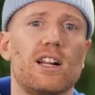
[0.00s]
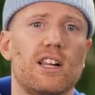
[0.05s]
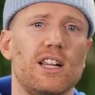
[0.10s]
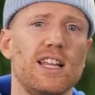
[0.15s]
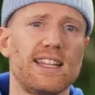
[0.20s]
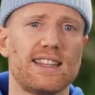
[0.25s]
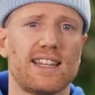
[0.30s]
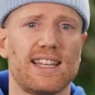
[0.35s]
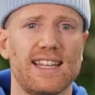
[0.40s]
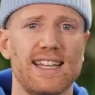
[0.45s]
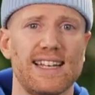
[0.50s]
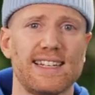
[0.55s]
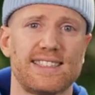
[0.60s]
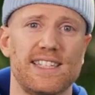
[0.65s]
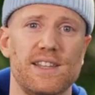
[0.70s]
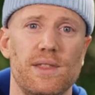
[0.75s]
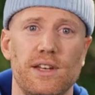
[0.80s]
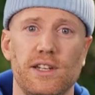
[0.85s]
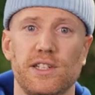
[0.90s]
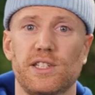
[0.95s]
Click the
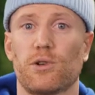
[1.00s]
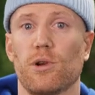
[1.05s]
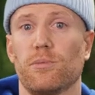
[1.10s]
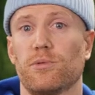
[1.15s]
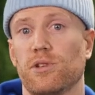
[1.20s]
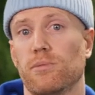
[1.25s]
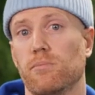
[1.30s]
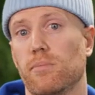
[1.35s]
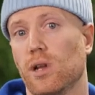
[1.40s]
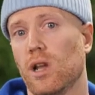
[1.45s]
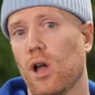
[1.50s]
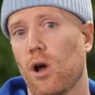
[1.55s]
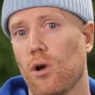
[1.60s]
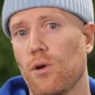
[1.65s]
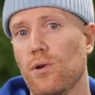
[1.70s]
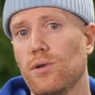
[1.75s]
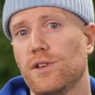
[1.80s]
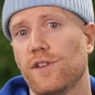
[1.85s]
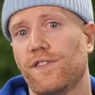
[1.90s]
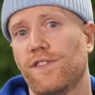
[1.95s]
links in the description
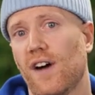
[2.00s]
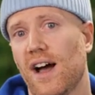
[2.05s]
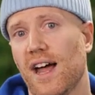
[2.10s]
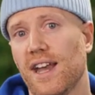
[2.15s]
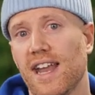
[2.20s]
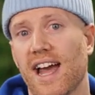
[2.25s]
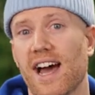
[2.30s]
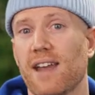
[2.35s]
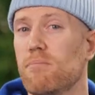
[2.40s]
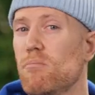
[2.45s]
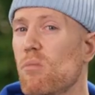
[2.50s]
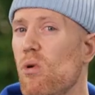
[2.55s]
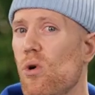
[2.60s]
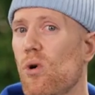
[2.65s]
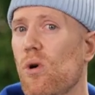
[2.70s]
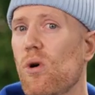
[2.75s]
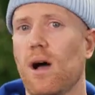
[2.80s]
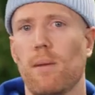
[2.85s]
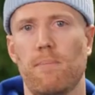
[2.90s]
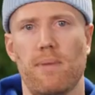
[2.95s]
below to find out
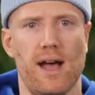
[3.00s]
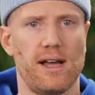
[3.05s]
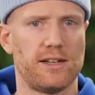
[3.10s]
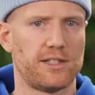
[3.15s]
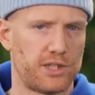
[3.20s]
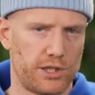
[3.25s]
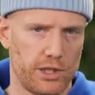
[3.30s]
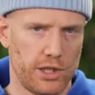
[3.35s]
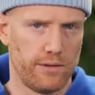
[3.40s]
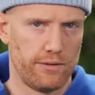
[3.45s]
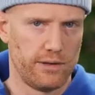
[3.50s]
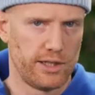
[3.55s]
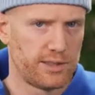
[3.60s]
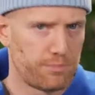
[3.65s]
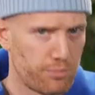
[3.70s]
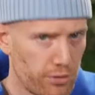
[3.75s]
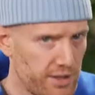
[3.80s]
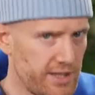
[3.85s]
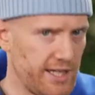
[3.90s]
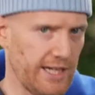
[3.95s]
more about
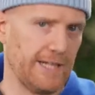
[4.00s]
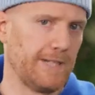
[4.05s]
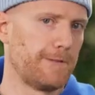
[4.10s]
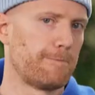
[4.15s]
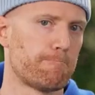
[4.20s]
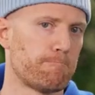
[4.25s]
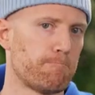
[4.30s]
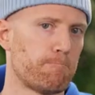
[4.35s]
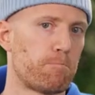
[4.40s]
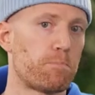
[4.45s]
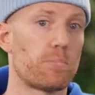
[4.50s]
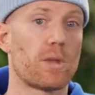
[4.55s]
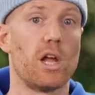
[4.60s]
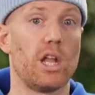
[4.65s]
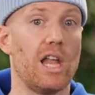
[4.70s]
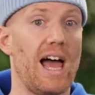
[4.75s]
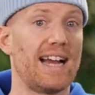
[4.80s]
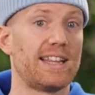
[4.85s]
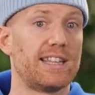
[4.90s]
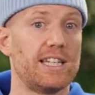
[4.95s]
serverless printing.
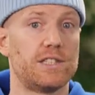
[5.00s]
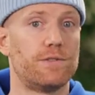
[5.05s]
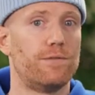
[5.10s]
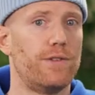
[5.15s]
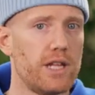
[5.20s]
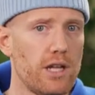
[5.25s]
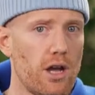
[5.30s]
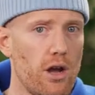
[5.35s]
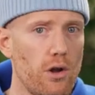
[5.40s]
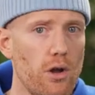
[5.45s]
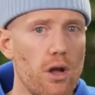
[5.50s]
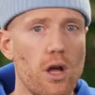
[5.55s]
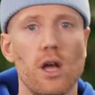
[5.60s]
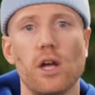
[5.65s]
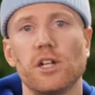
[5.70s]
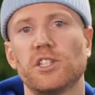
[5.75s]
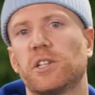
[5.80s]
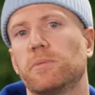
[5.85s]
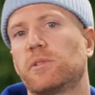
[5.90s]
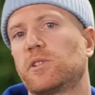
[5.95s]
Like this video,
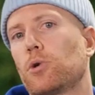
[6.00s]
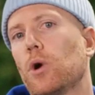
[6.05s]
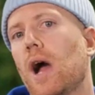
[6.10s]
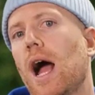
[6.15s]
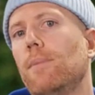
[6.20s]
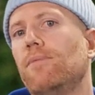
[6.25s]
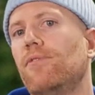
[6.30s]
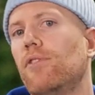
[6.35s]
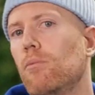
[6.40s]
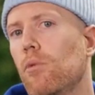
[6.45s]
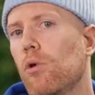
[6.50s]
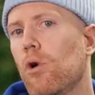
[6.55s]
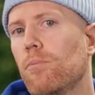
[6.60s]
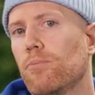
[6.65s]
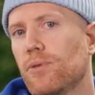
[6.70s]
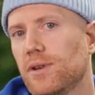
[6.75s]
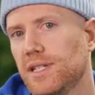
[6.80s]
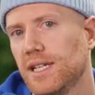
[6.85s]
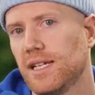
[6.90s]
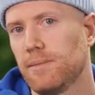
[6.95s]
subscribe for more
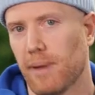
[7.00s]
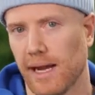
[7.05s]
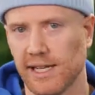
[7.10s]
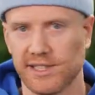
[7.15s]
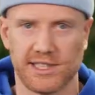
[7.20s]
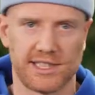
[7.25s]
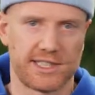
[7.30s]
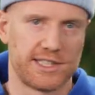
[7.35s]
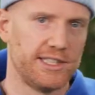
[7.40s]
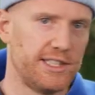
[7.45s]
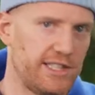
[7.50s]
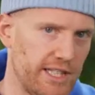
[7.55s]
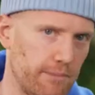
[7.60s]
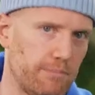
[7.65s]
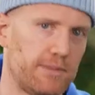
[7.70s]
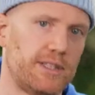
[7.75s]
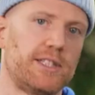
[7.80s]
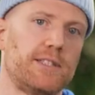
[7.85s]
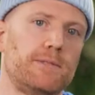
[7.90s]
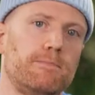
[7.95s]
printing basics and
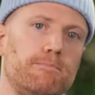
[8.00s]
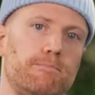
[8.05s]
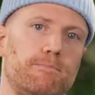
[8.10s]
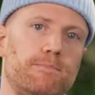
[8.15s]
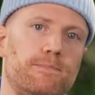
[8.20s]
tips.